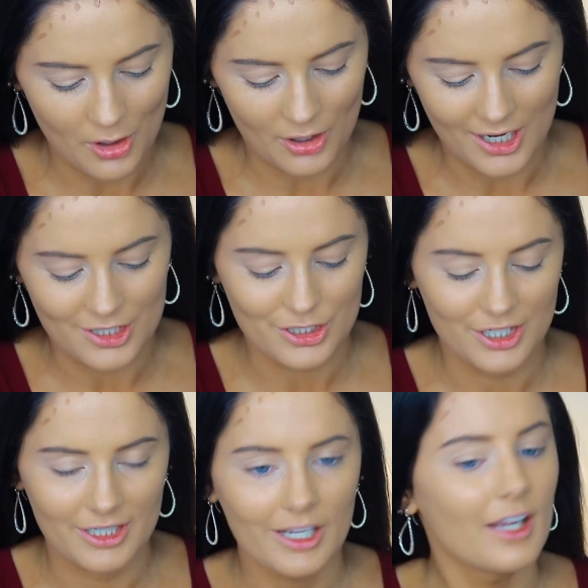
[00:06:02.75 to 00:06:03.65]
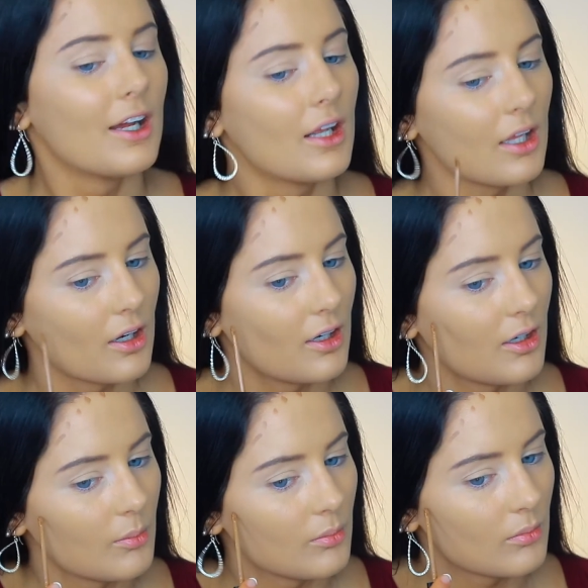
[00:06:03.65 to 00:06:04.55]
Kardashian.
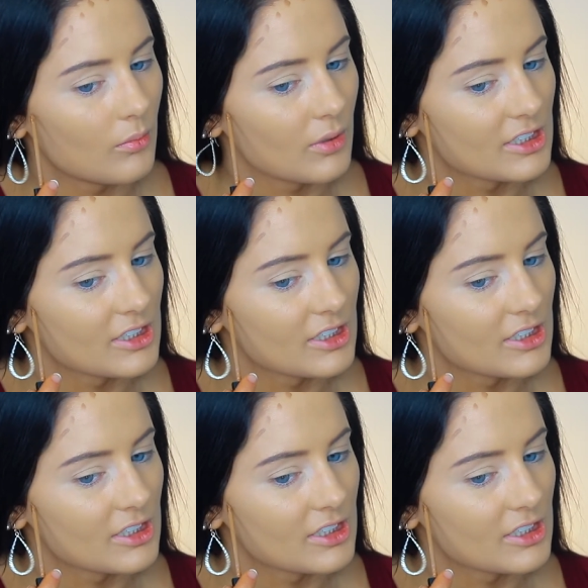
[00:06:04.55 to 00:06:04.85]
One